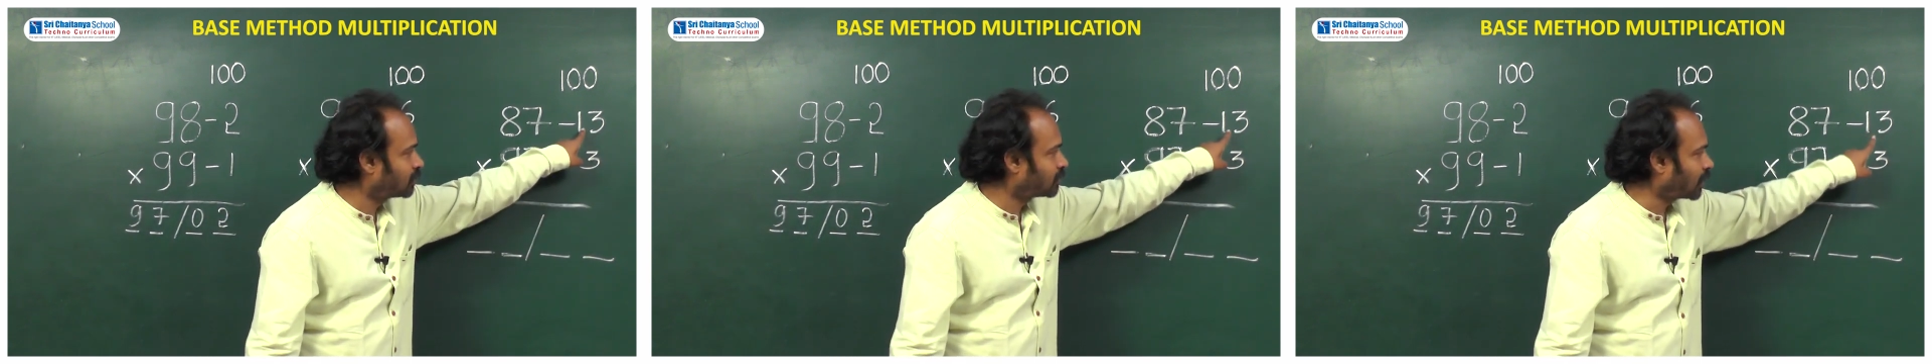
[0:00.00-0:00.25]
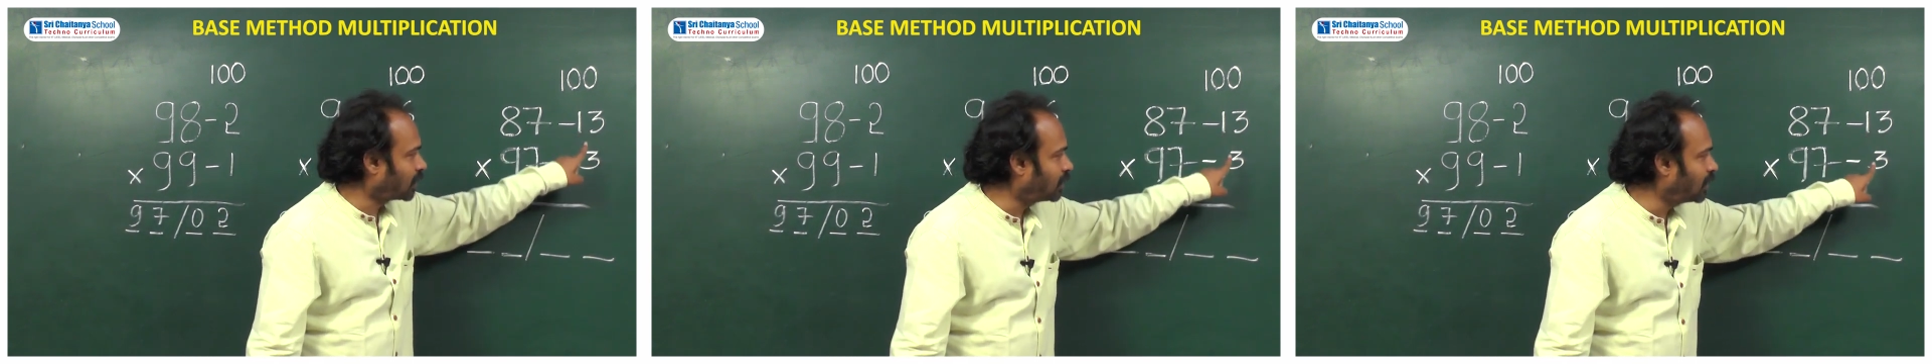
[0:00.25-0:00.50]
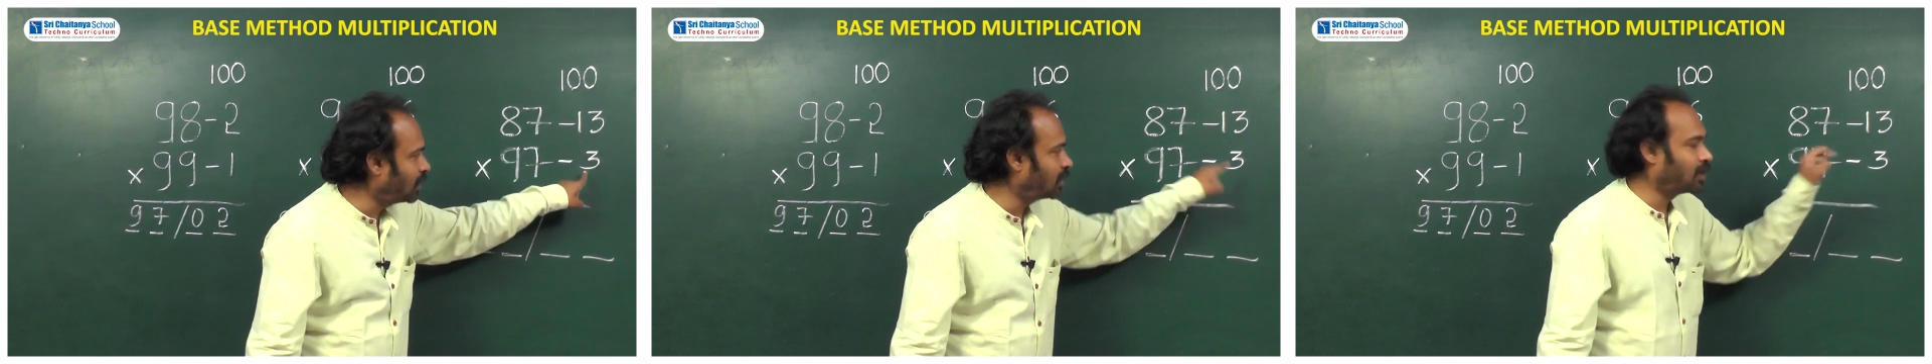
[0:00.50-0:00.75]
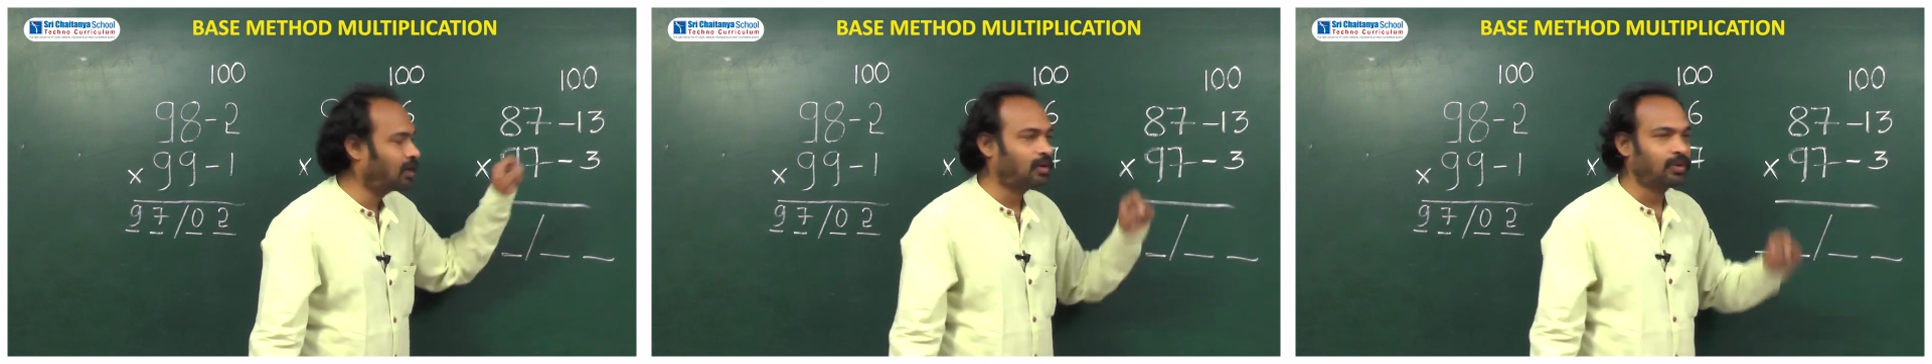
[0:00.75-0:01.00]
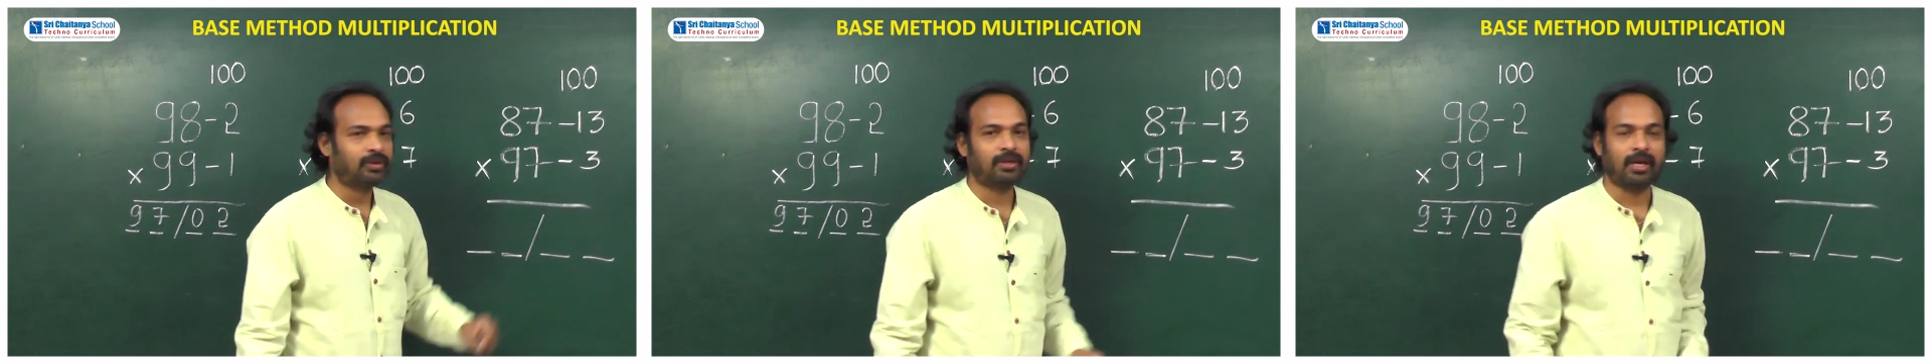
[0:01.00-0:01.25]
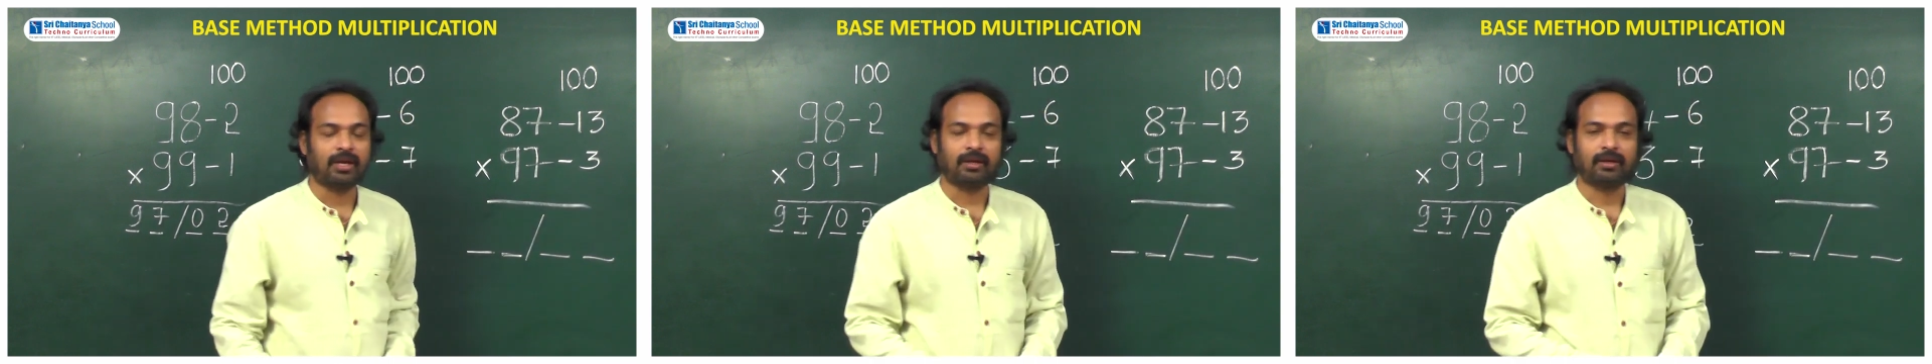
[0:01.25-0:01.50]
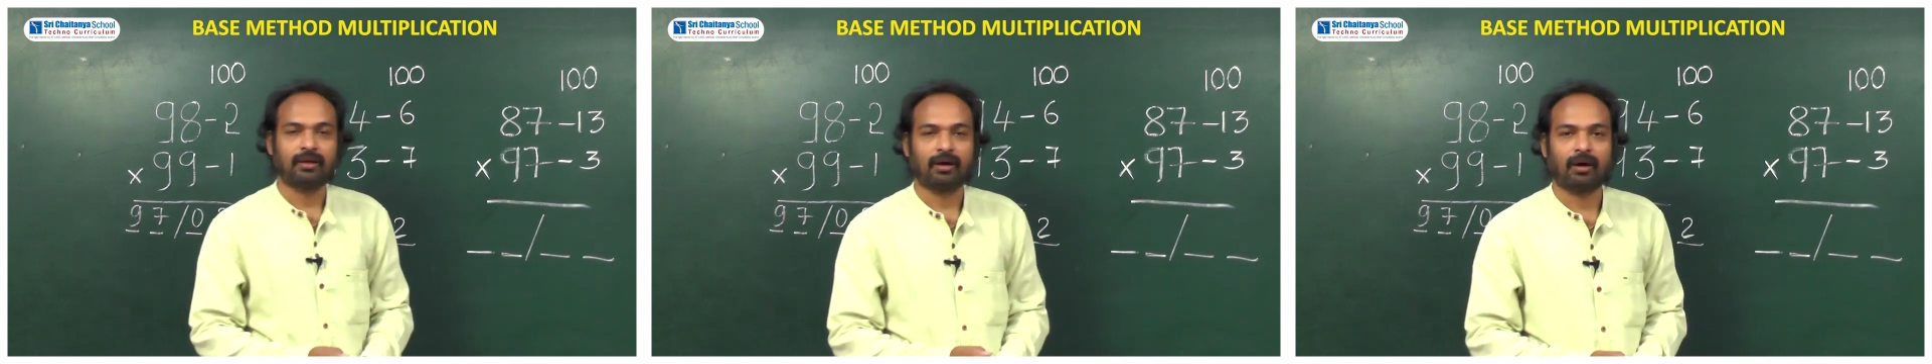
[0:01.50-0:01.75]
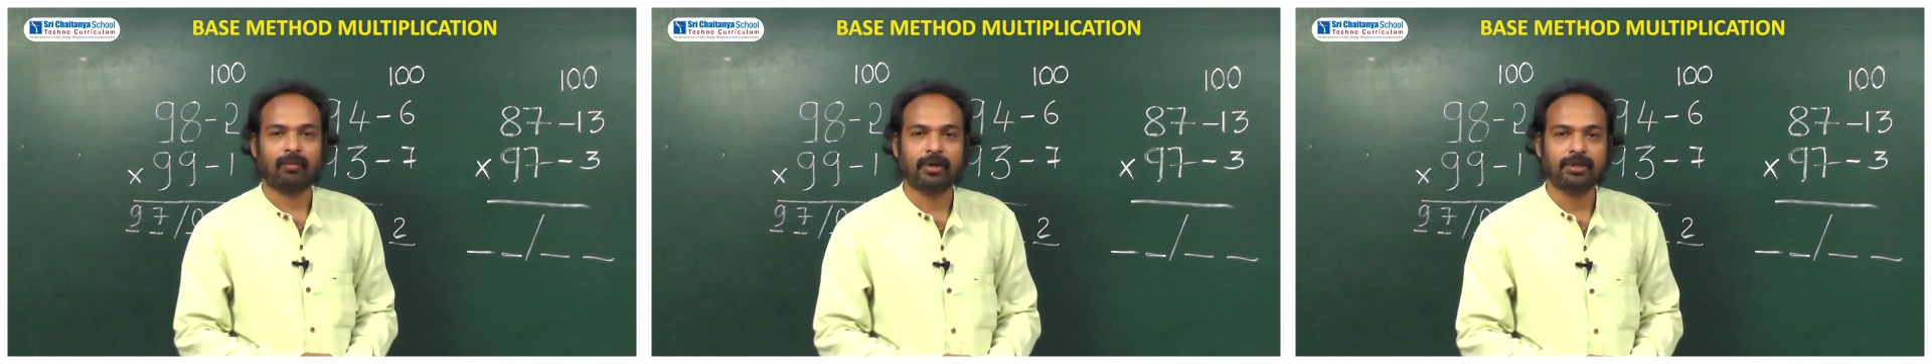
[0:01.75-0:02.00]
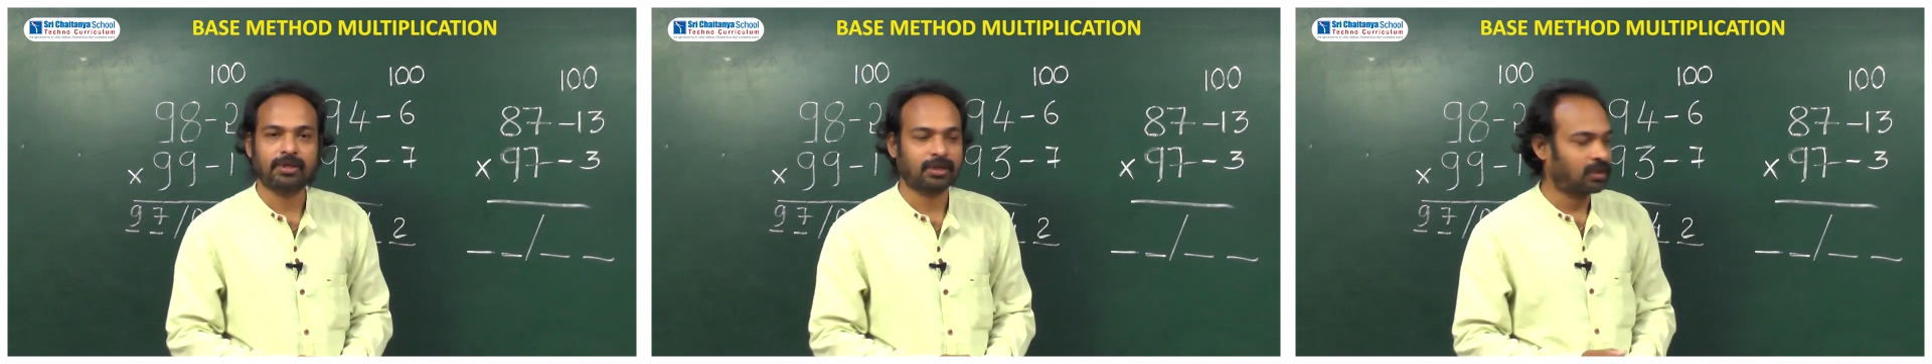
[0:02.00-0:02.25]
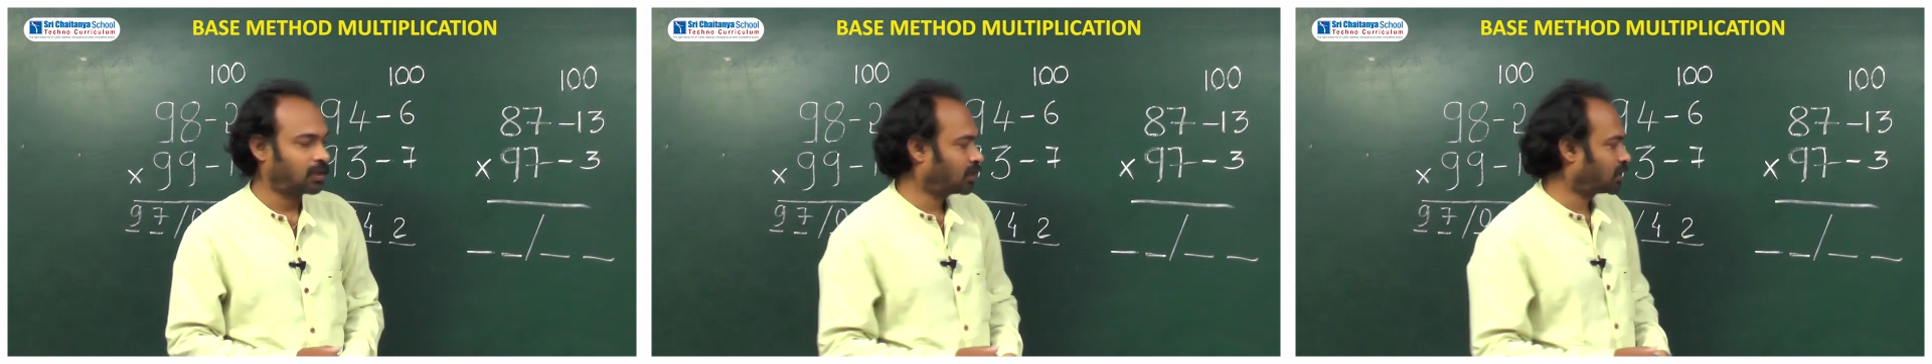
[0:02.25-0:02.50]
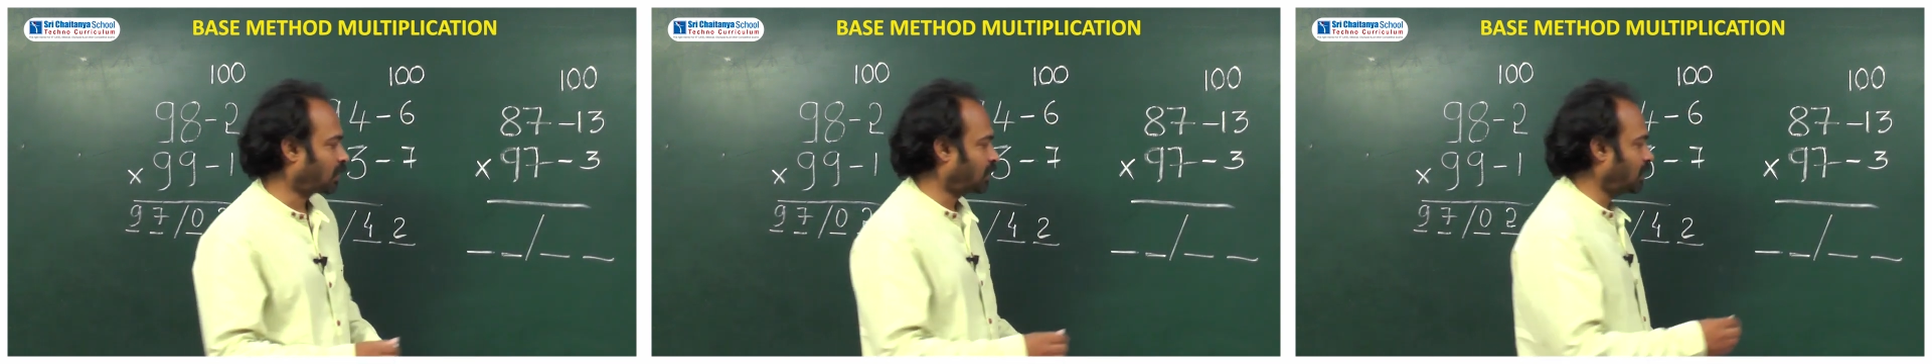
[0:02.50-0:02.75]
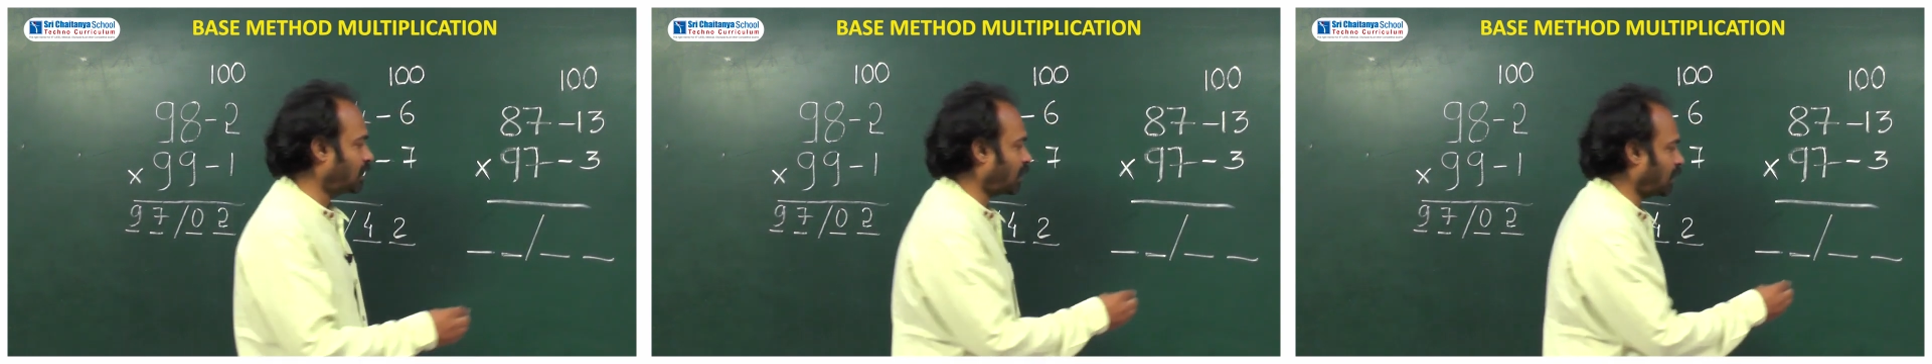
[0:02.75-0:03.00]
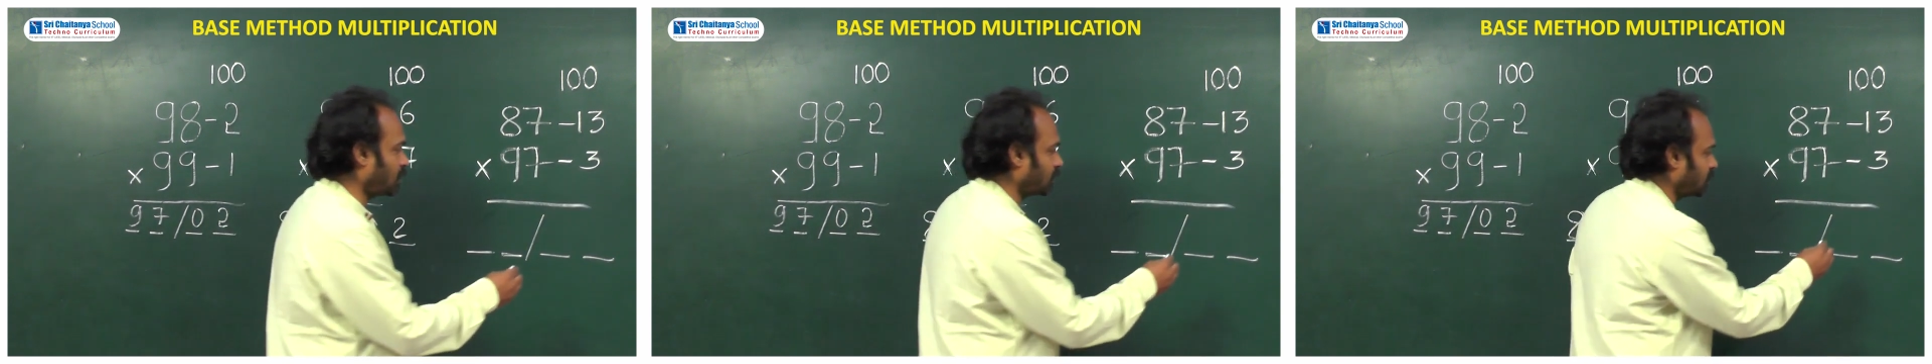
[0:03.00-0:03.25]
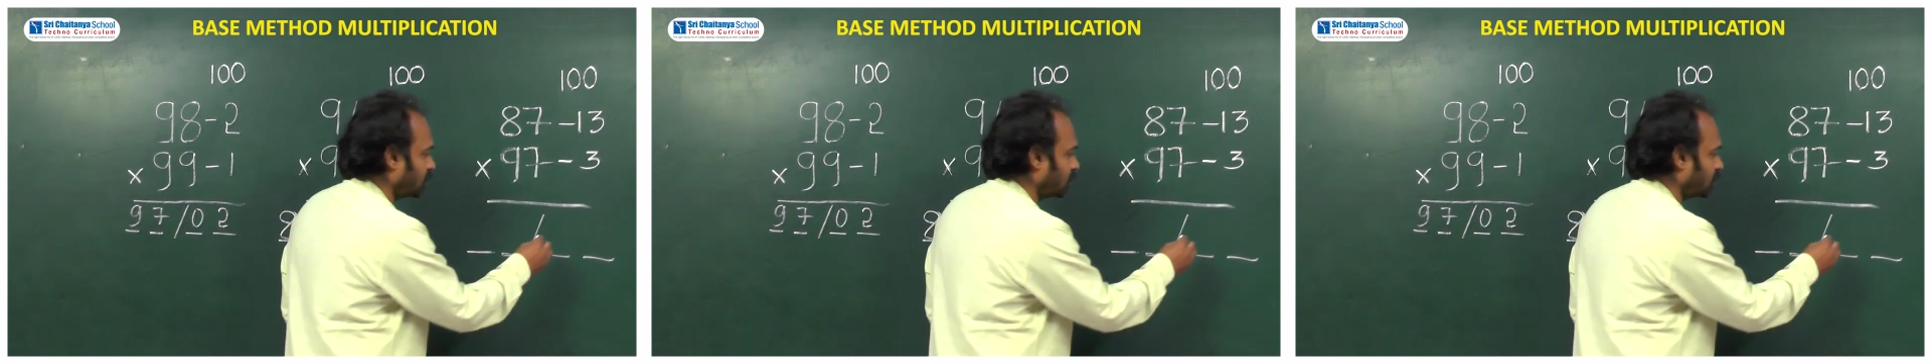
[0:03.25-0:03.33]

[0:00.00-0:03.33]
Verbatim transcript: thirteen into three. How much? thirty-nine.